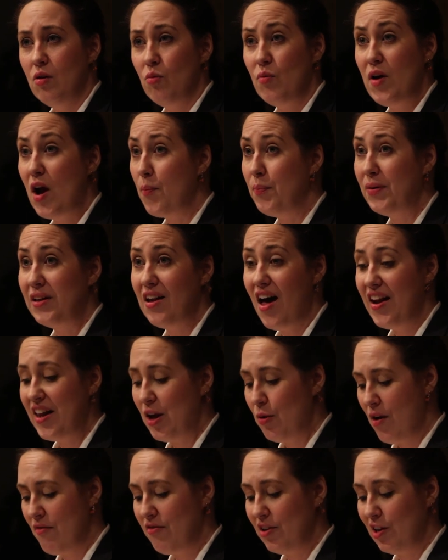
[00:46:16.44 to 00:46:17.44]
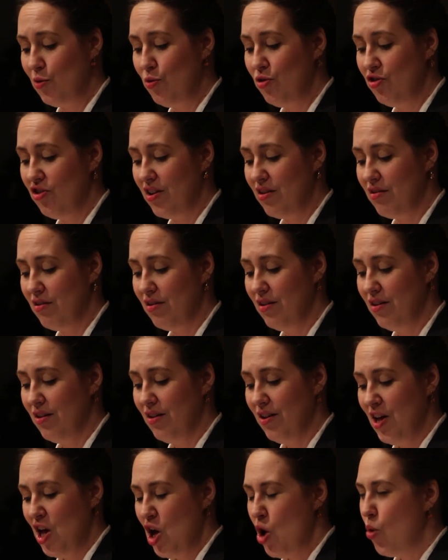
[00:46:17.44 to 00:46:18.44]
We are plotting revolution.
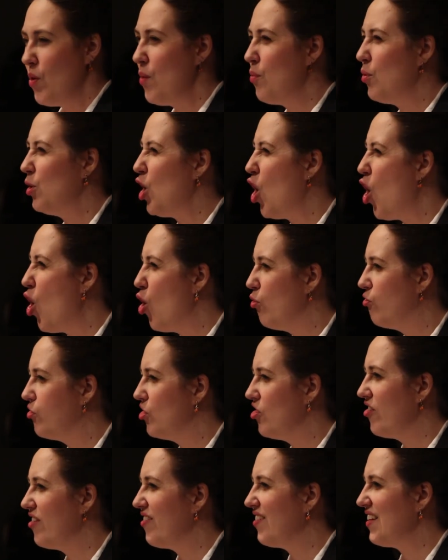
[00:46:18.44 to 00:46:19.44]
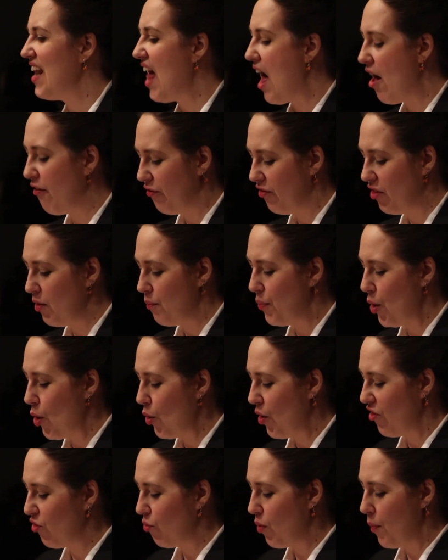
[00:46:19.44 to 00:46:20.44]
We will overslaugh the
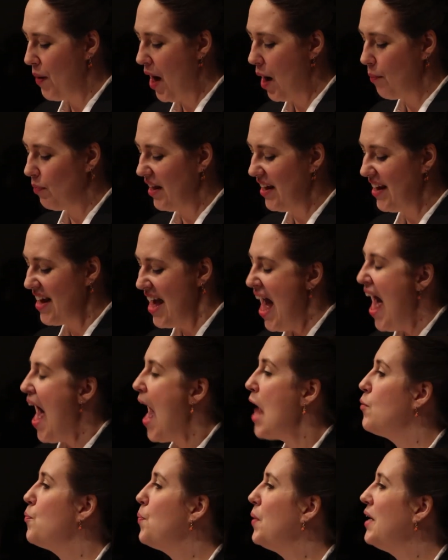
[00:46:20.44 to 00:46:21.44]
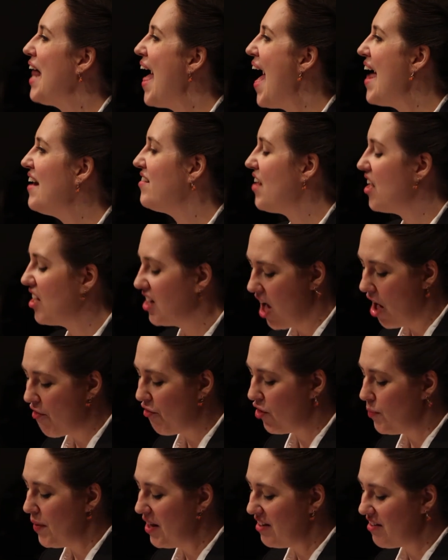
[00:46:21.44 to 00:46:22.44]
bogus republic and plant a
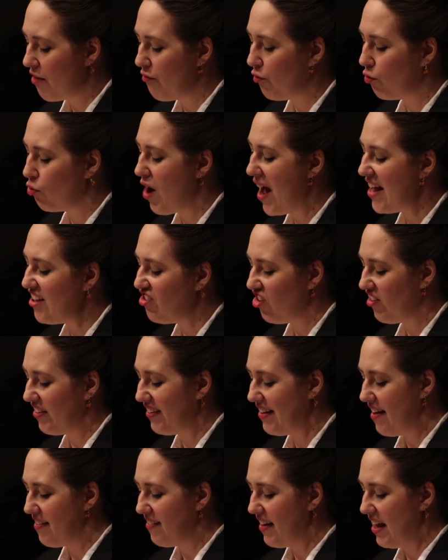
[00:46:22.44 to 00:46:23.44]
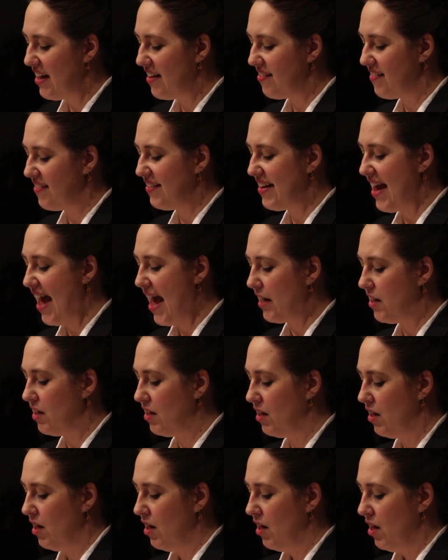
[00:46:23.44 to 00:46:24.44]
government of righteousness in its stead,
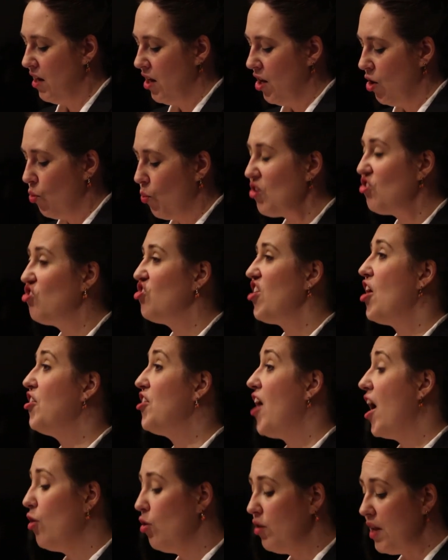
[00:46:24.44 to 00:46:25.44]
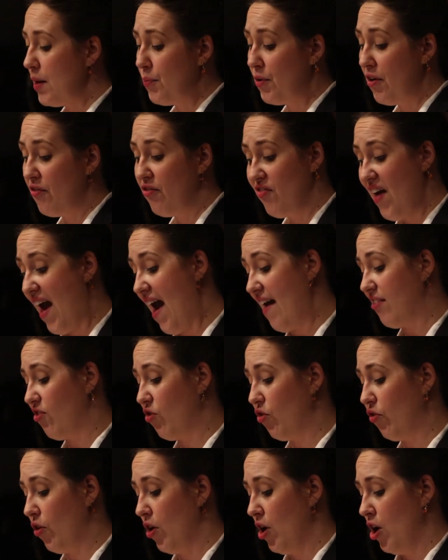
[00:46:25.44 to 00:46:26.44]
which shall not only
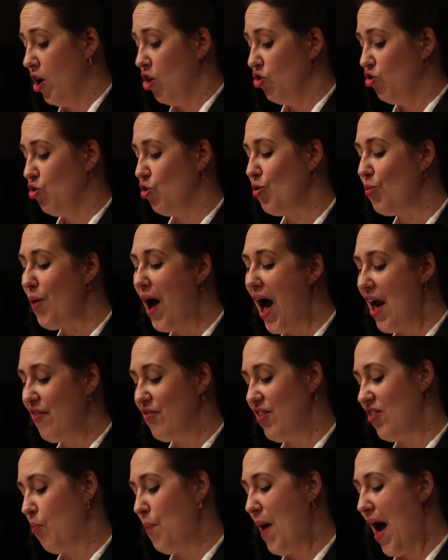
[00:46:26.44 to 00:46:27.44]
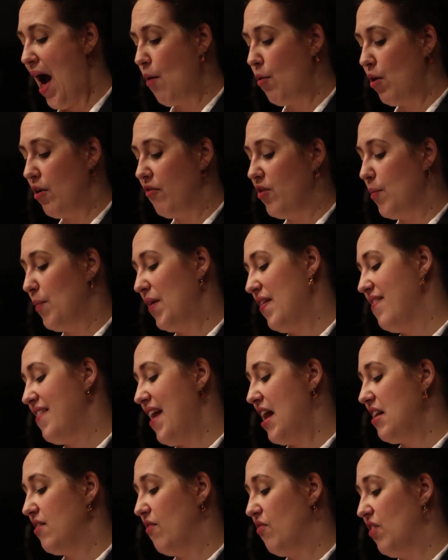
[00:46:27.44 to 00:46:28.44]
profess to derive its power from
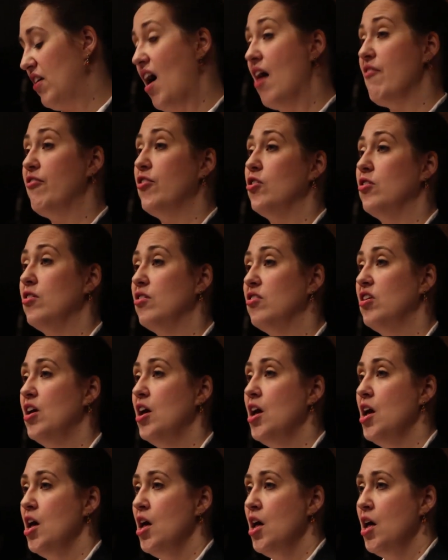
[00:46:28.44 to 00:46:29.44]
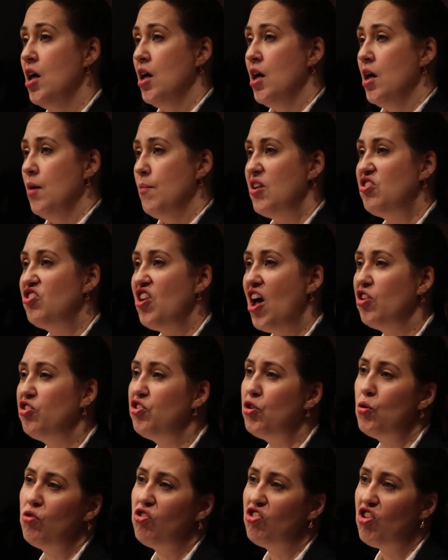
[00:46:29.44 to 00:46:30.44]
consent of the governed, but shall
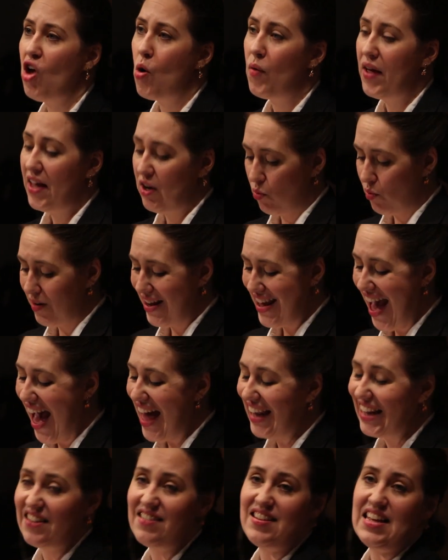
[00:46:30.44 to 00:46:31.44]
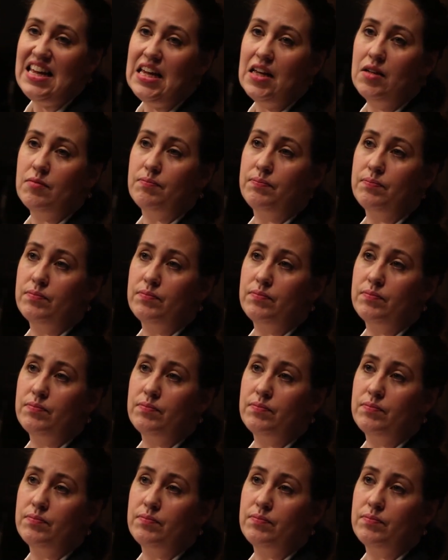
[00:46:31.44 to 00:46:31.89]
do so in reality